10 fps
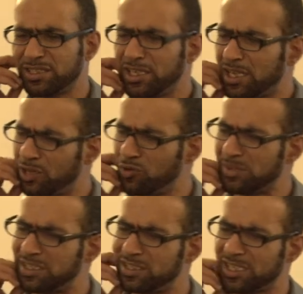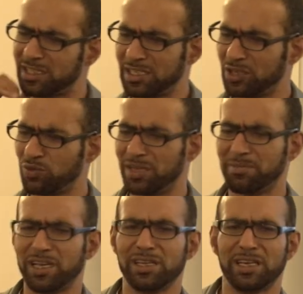three kilometers, I think one
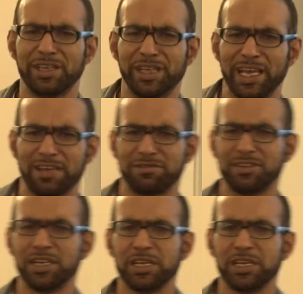mile and a half.